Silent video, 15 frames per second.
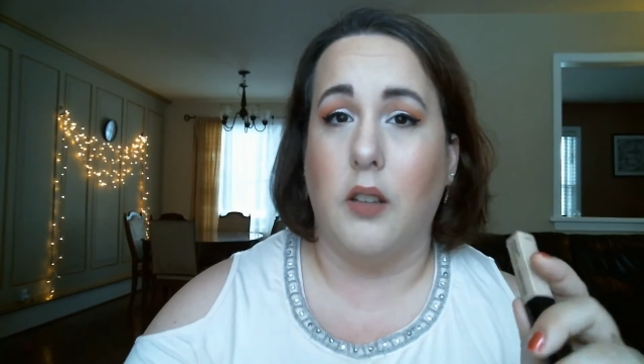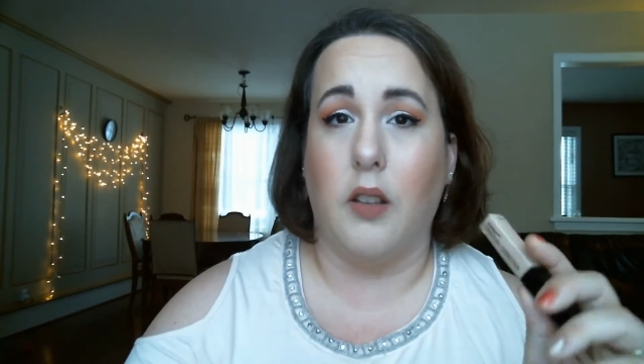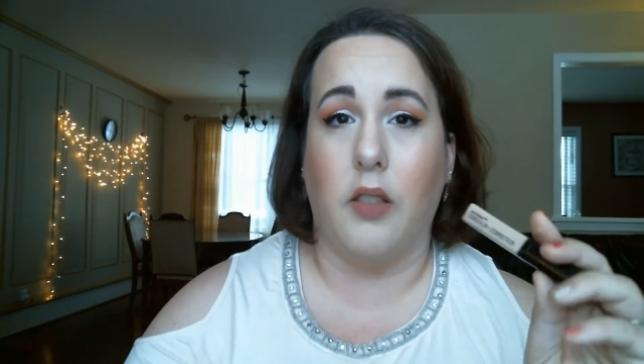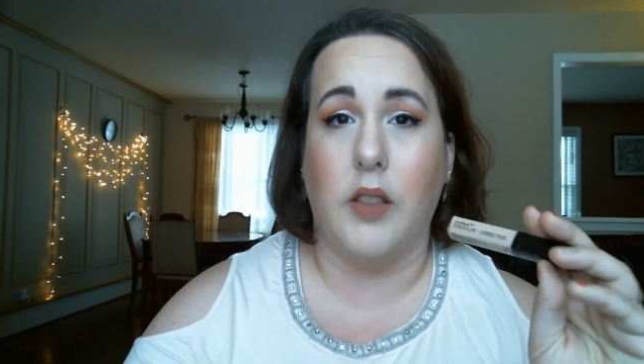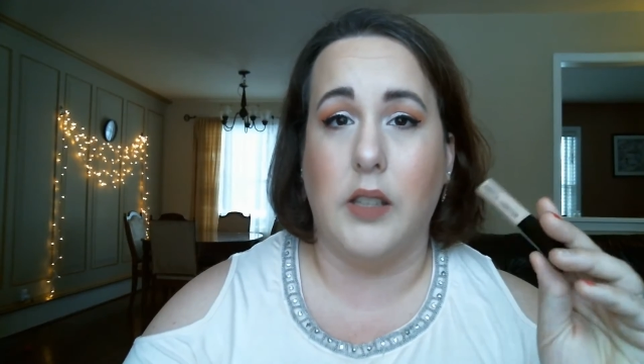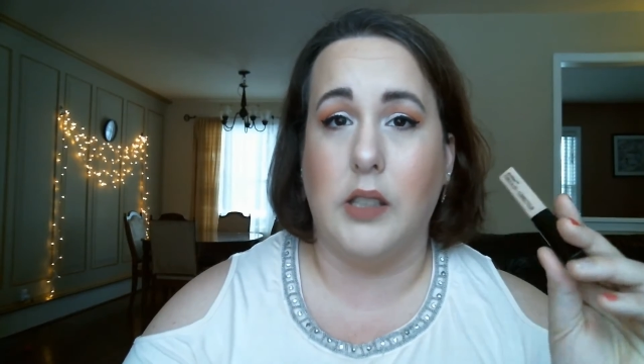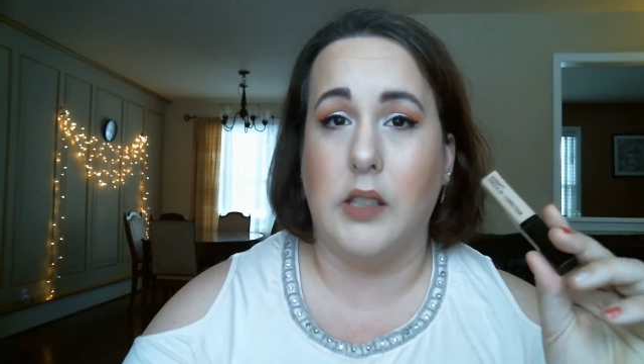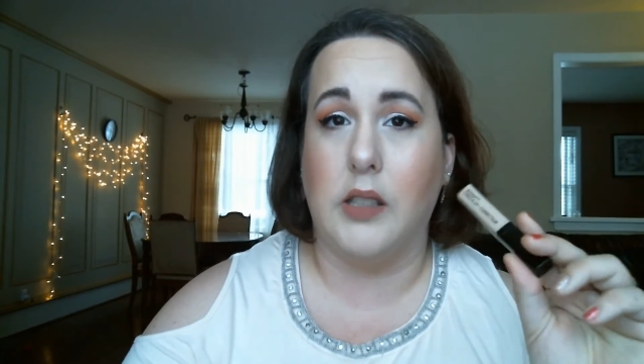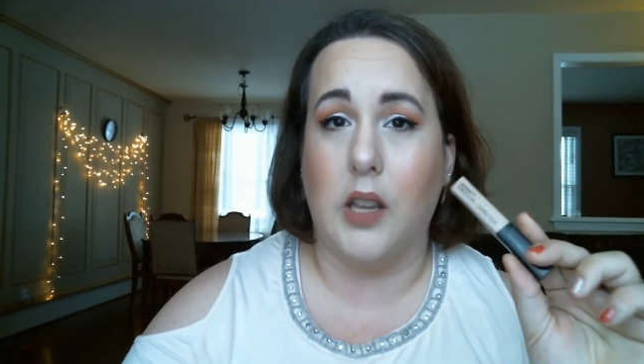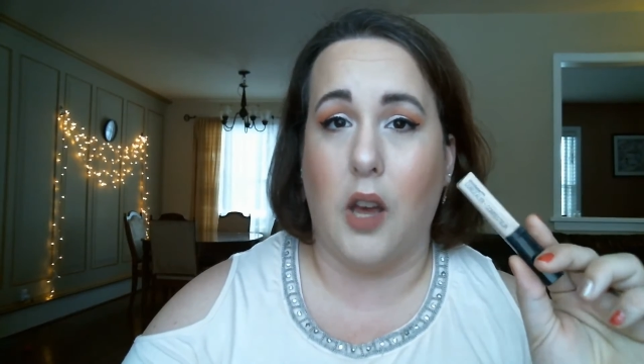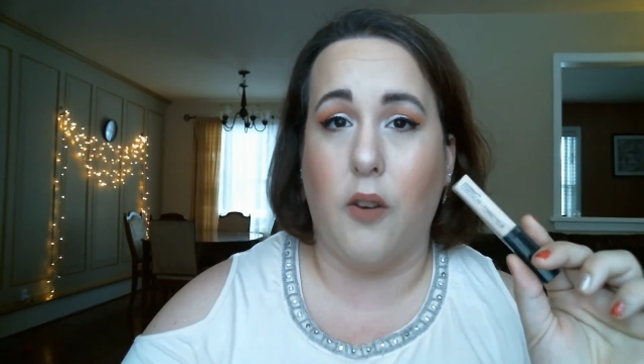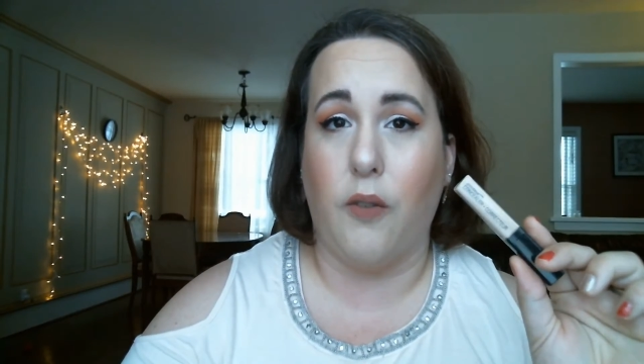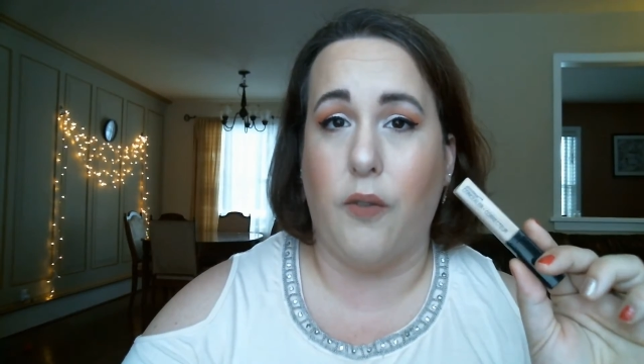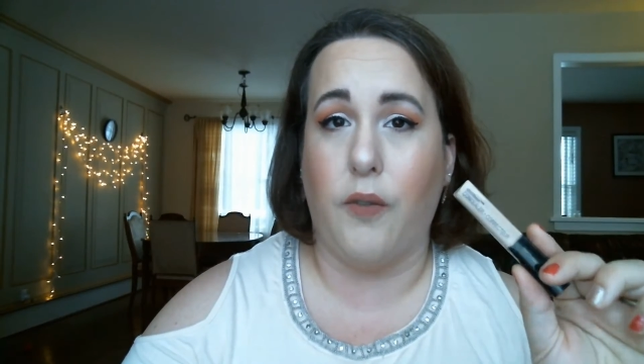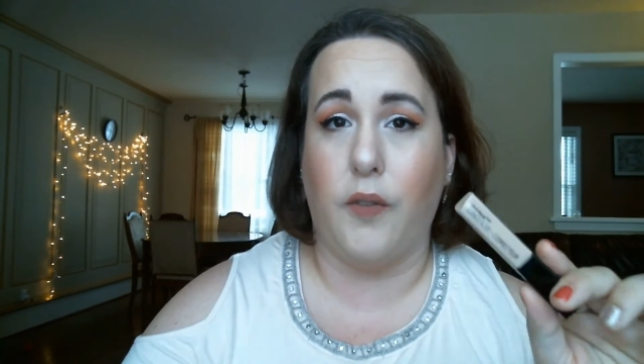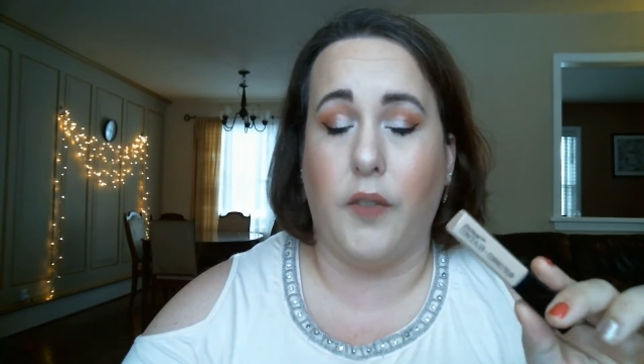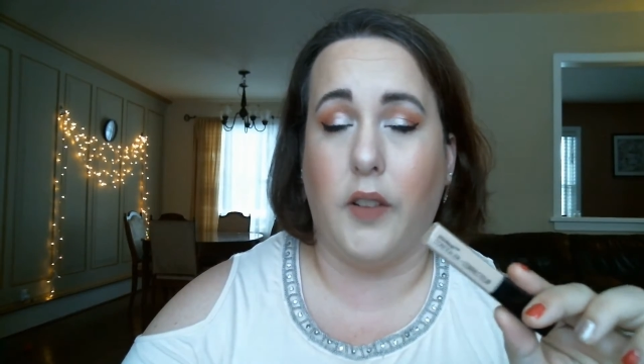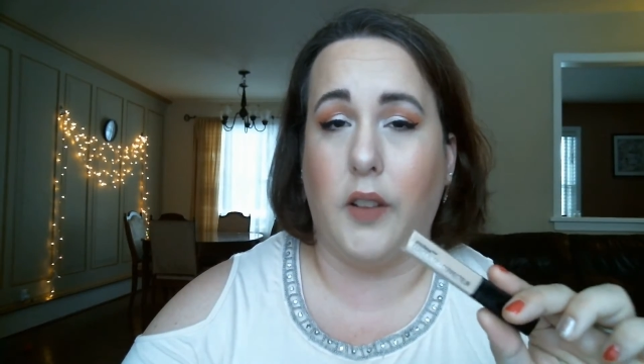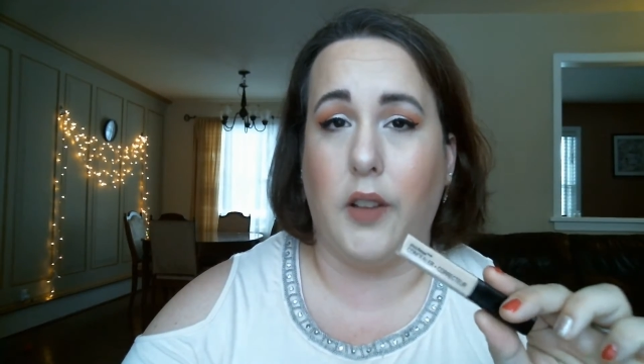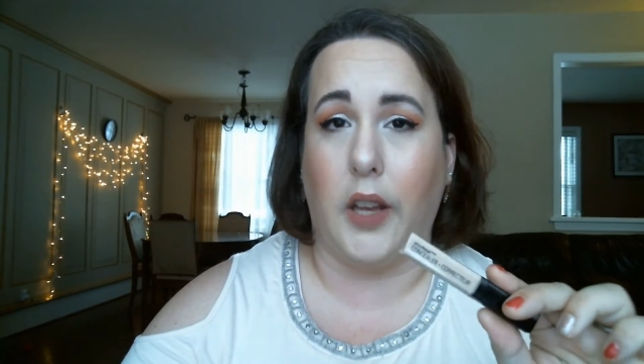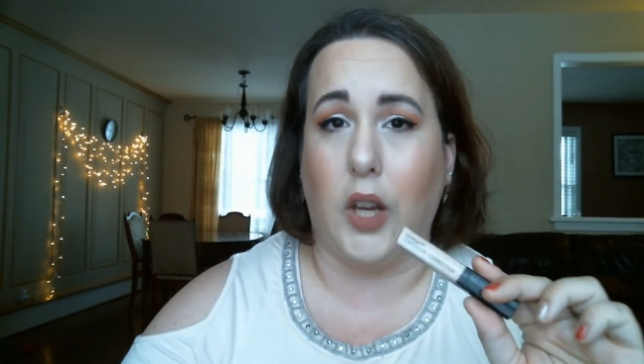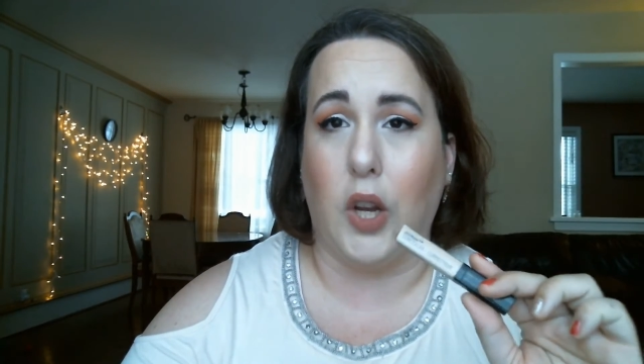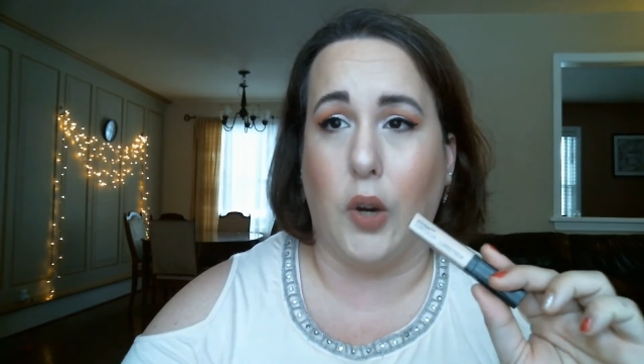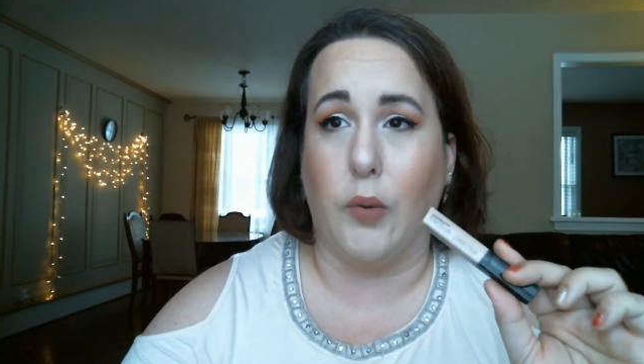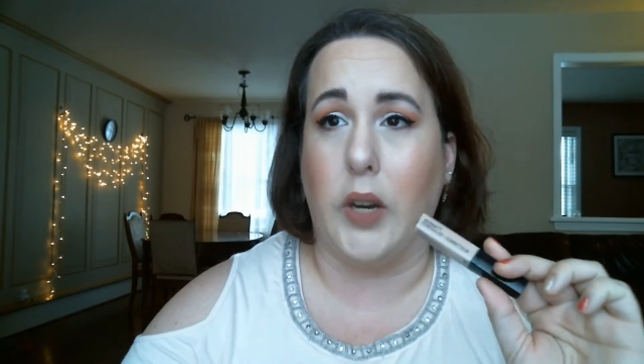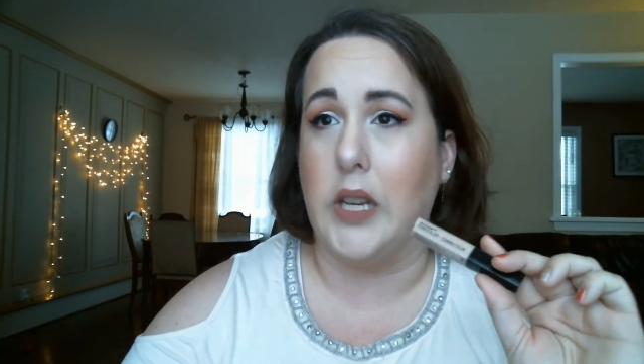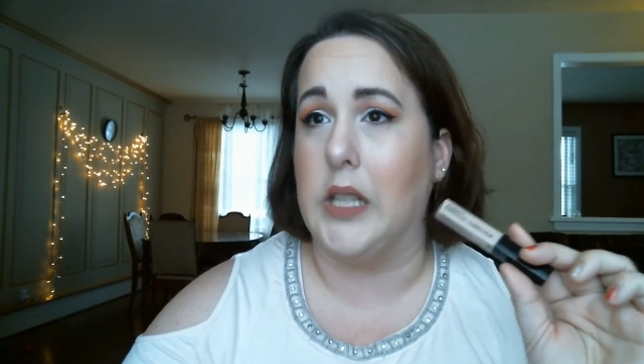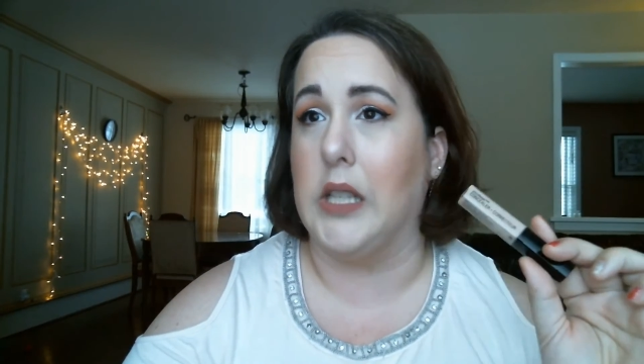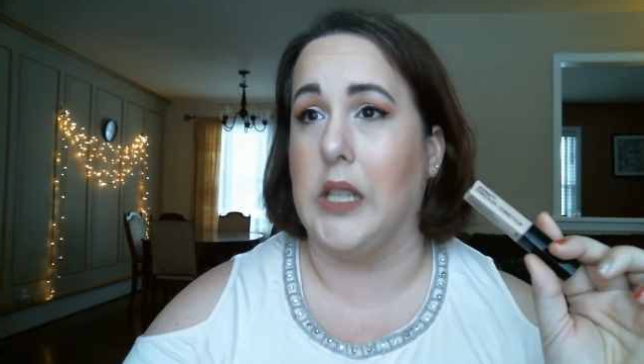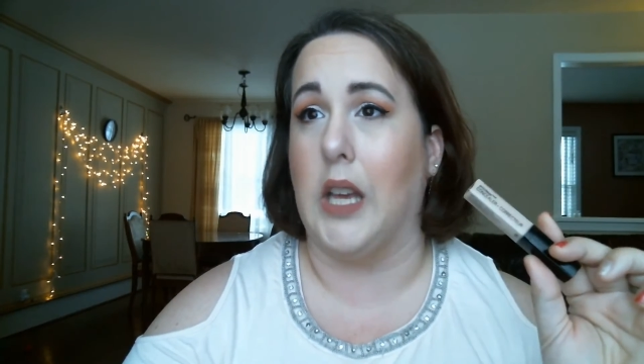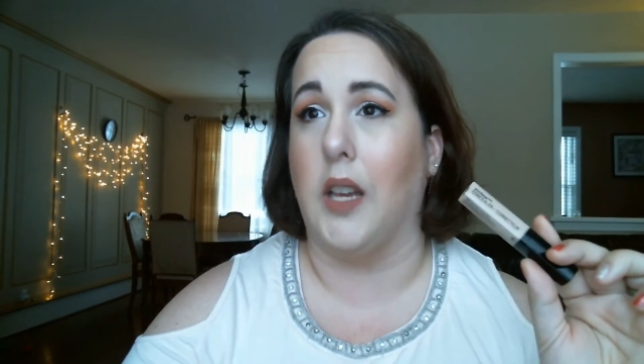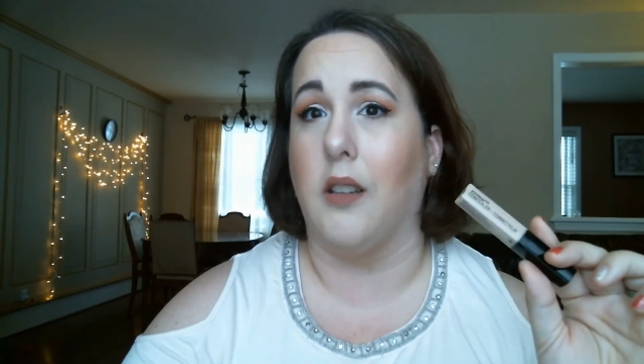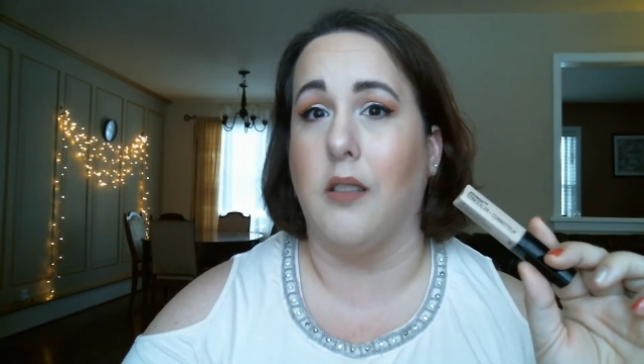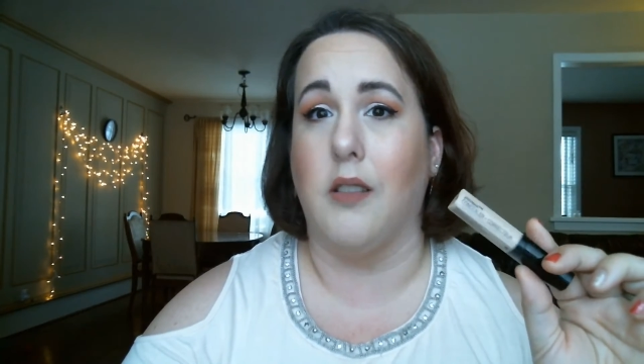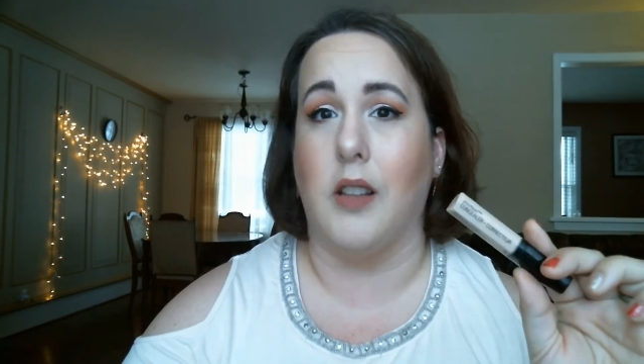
This stuff like erases it.